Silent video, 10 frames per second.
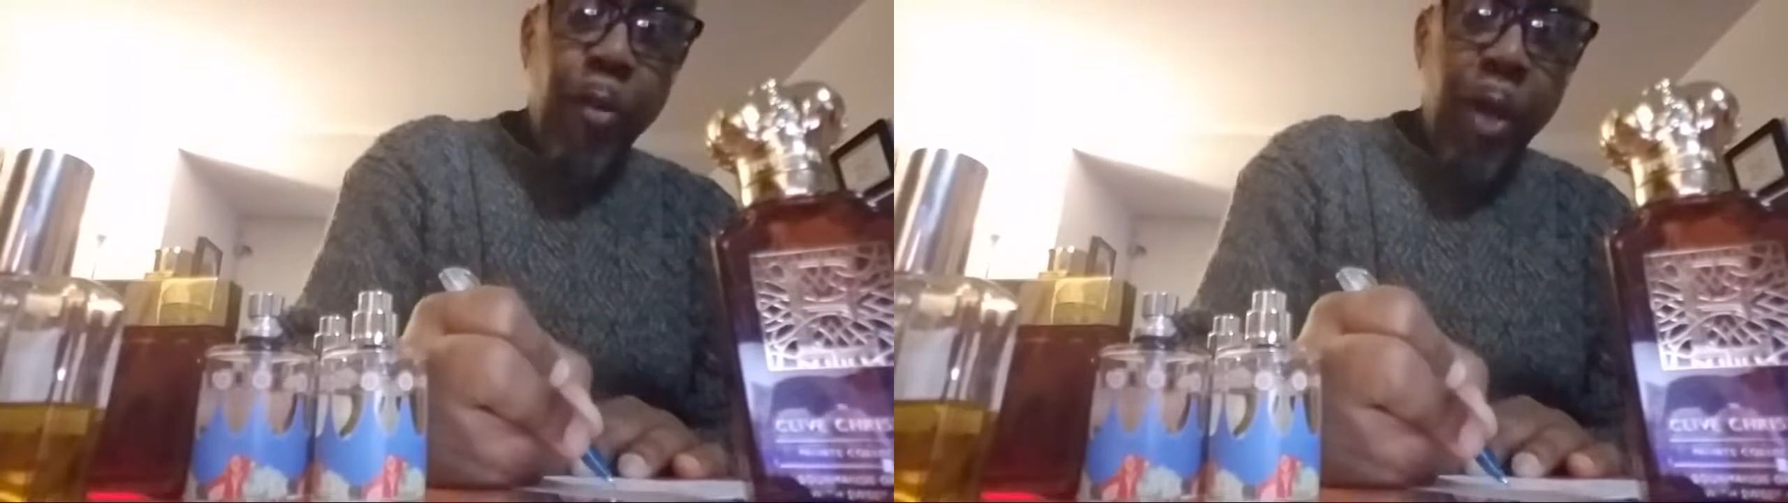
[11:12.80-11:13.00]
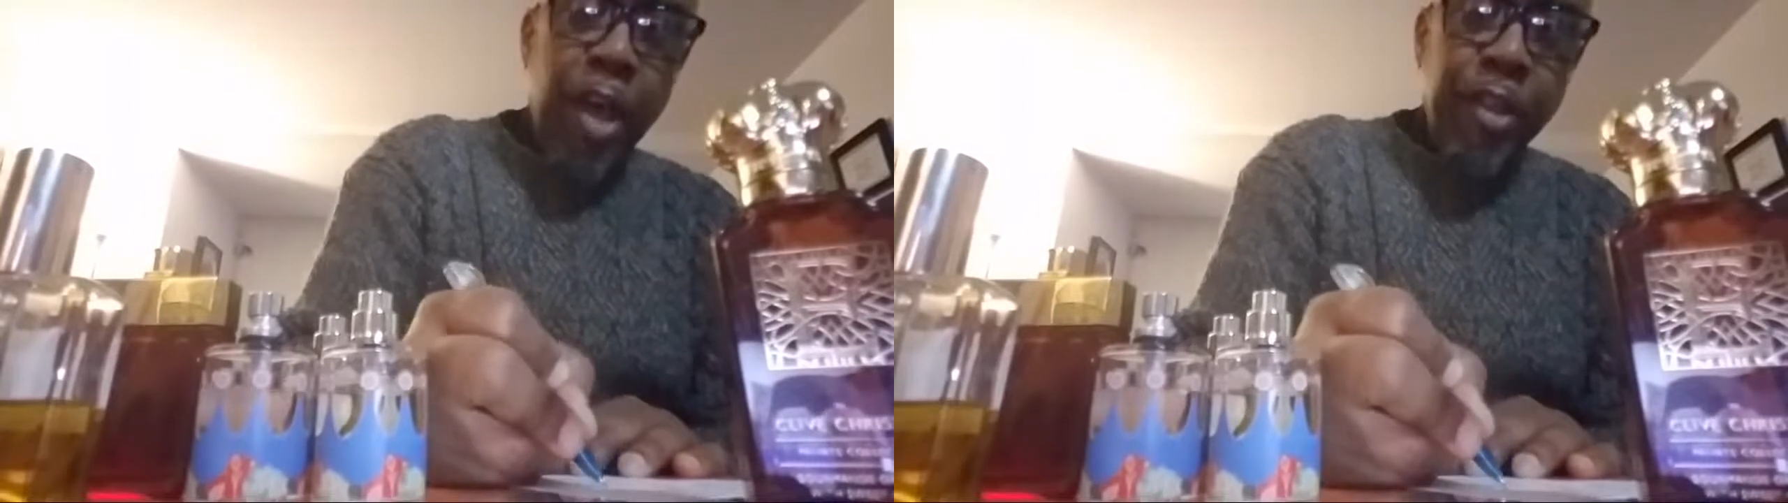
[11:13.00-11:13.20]

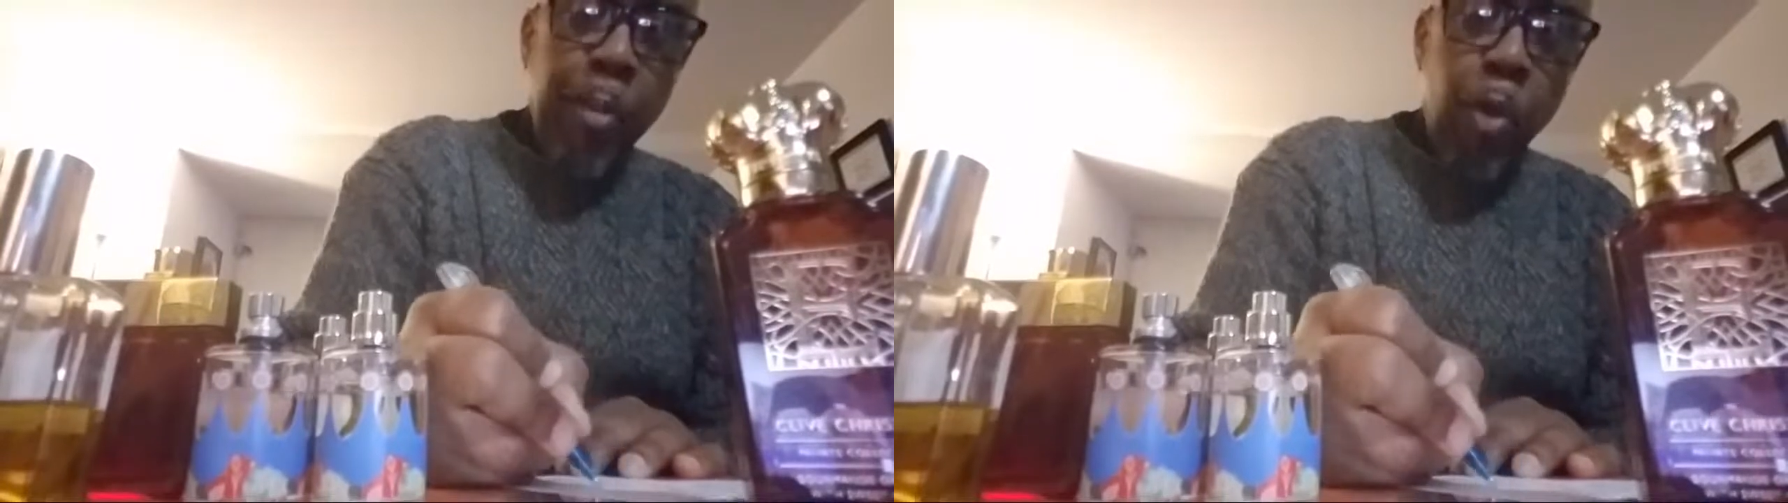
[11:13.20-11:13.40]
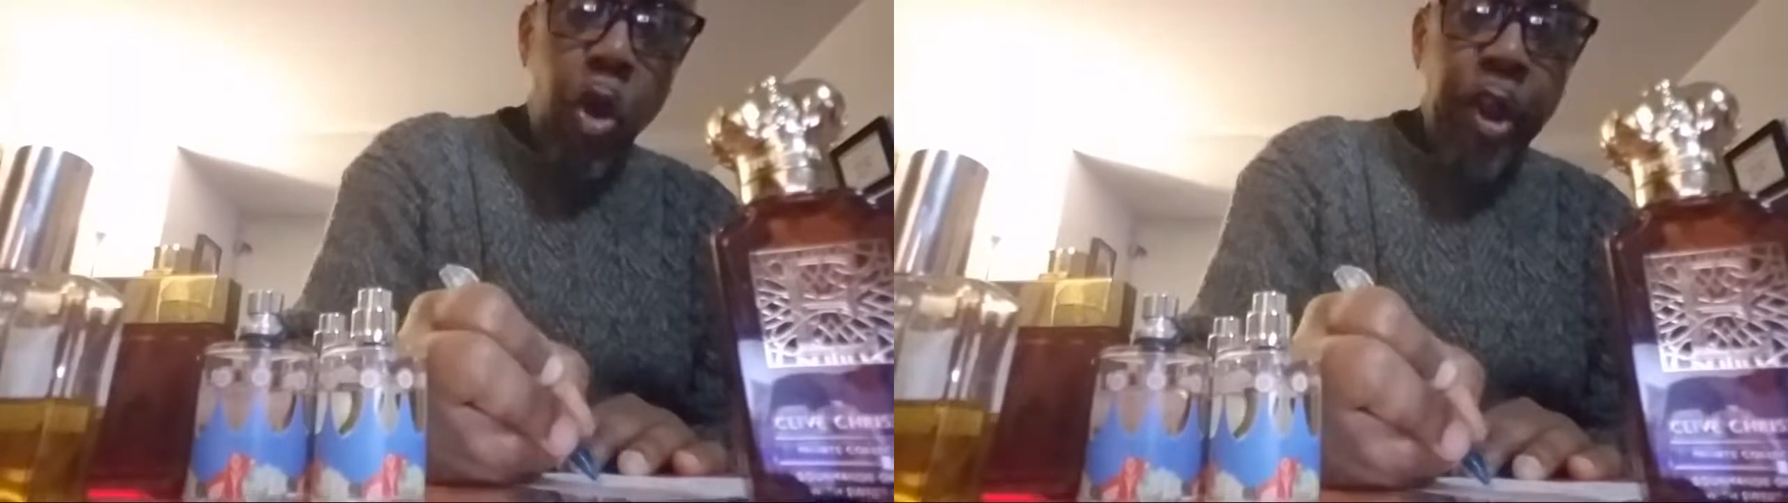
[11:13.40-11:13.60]
Why is
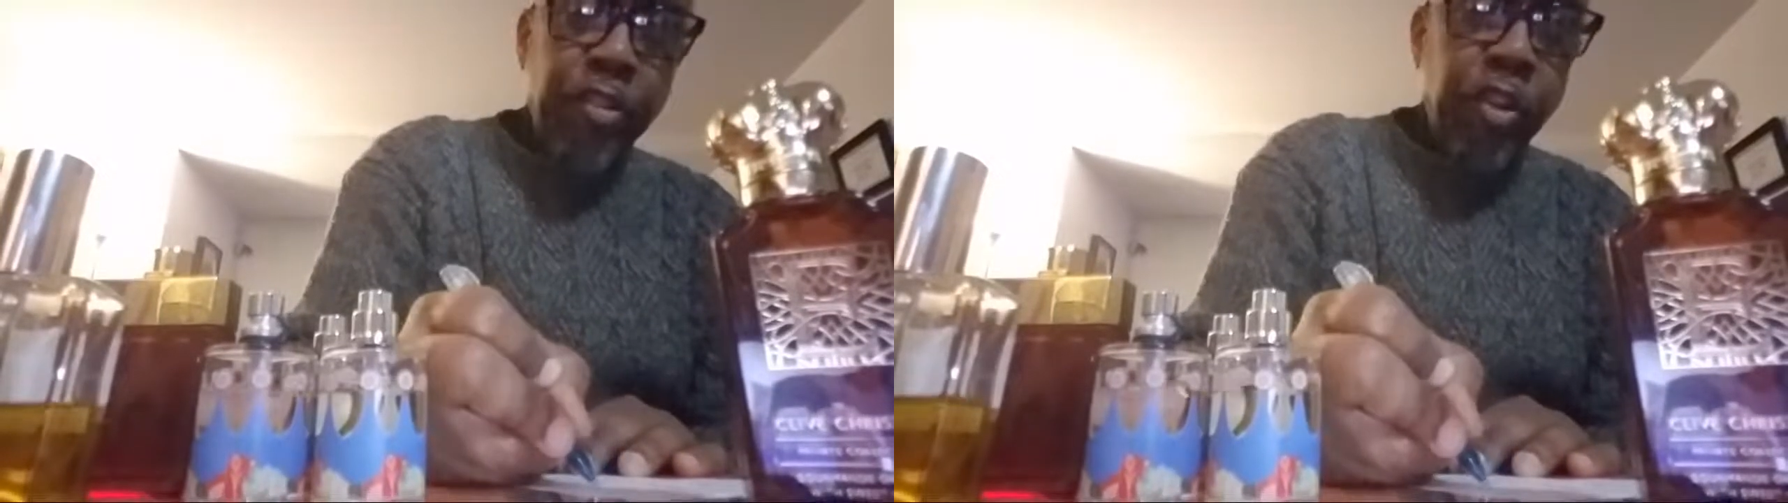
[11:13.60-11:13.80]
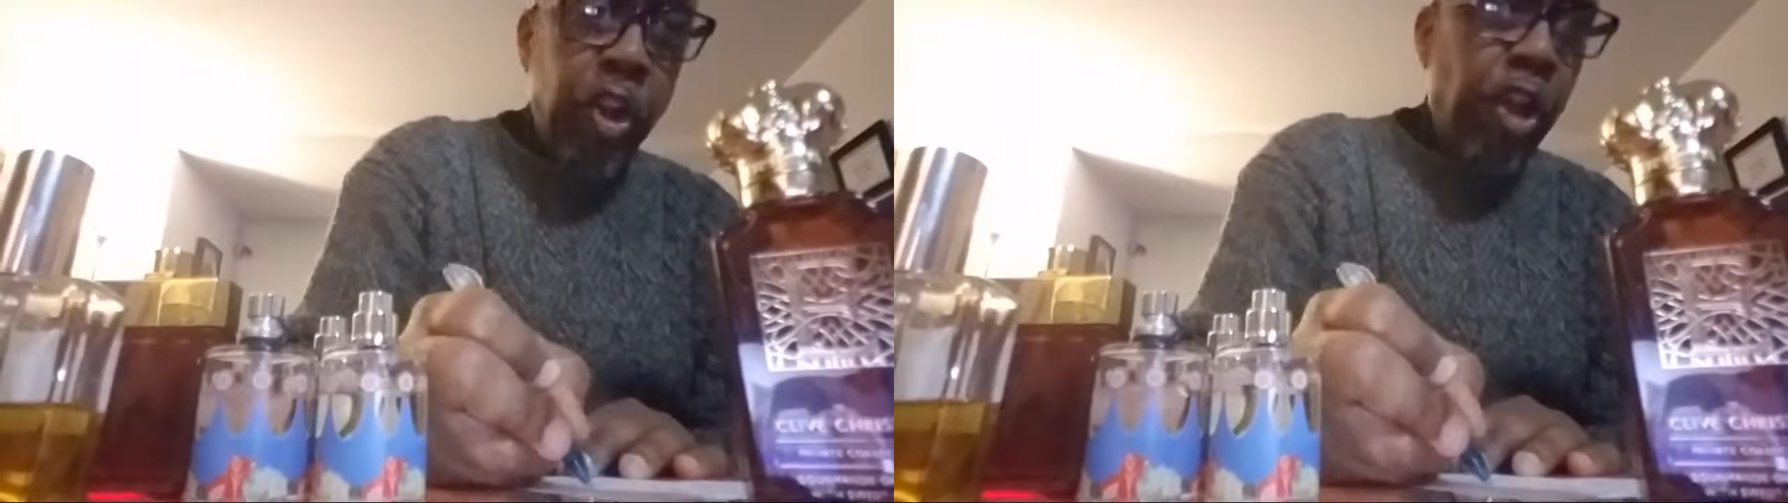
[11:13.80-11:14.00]
that more?
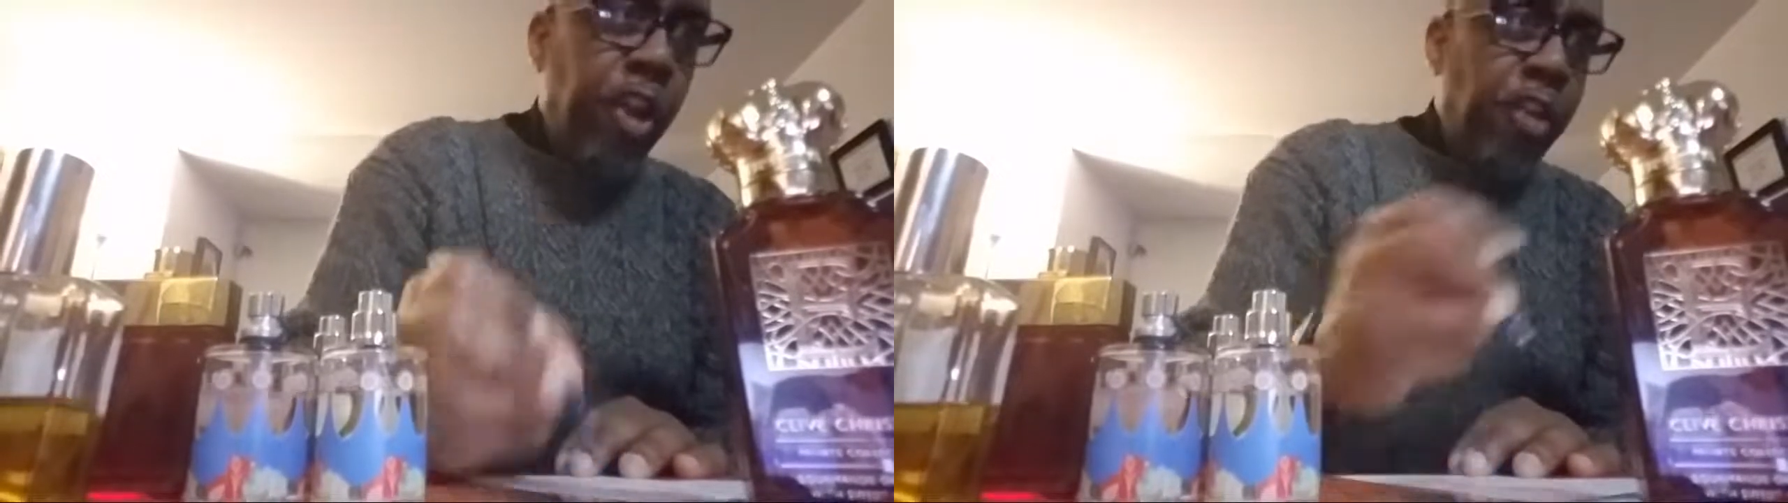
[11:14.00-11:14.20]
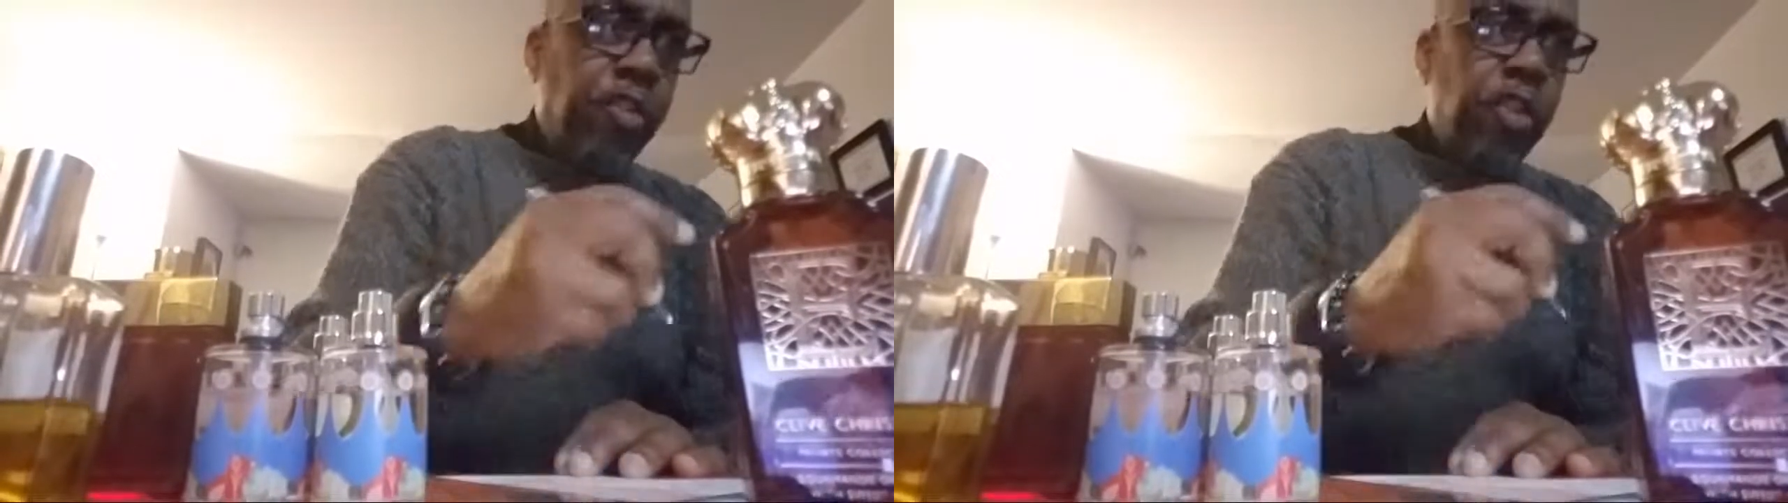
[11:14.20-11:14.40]
That's
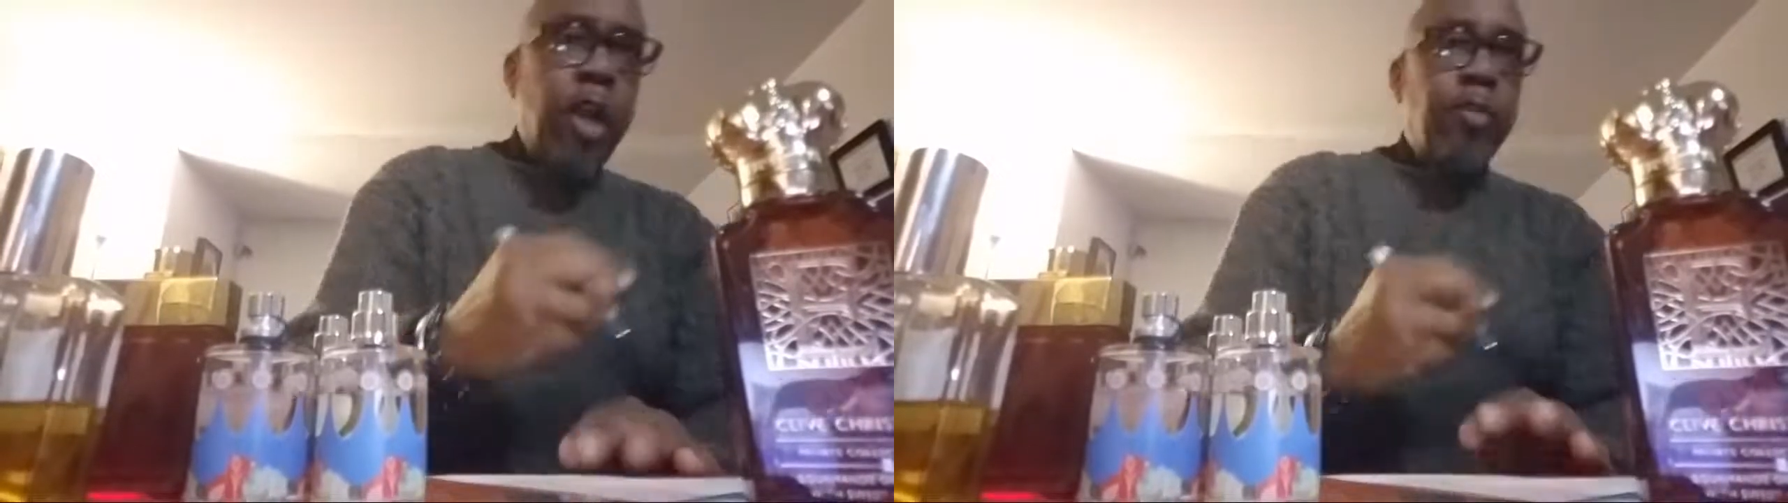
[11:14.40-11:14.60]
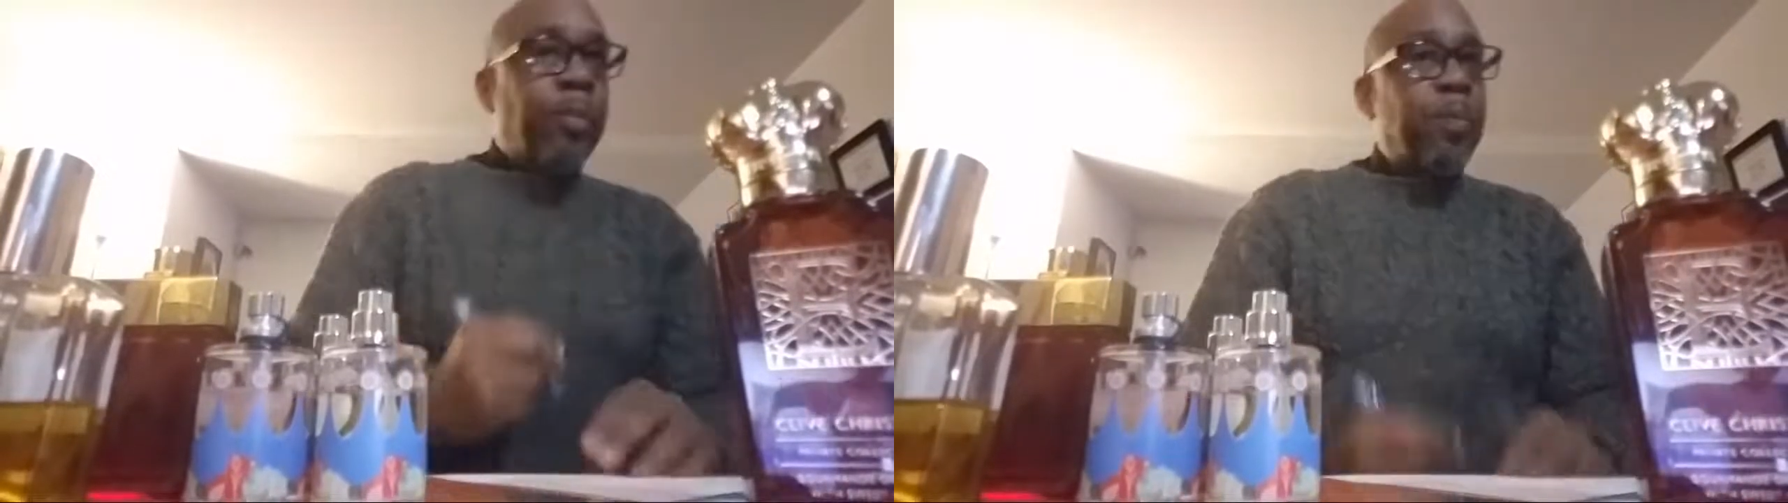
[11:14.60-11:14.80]
less than the other one.